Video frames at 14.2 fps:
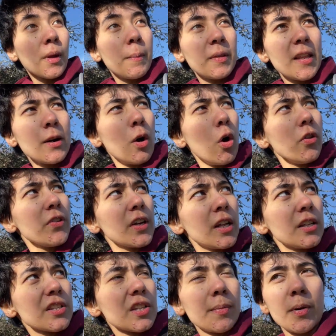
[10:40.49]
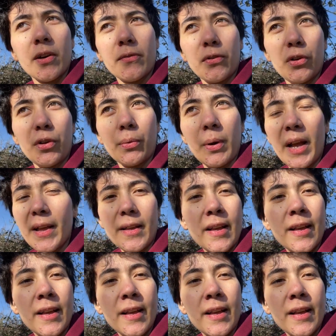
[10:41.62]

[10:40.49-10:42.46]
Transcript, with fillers: but then all the gulls on the pond flew away,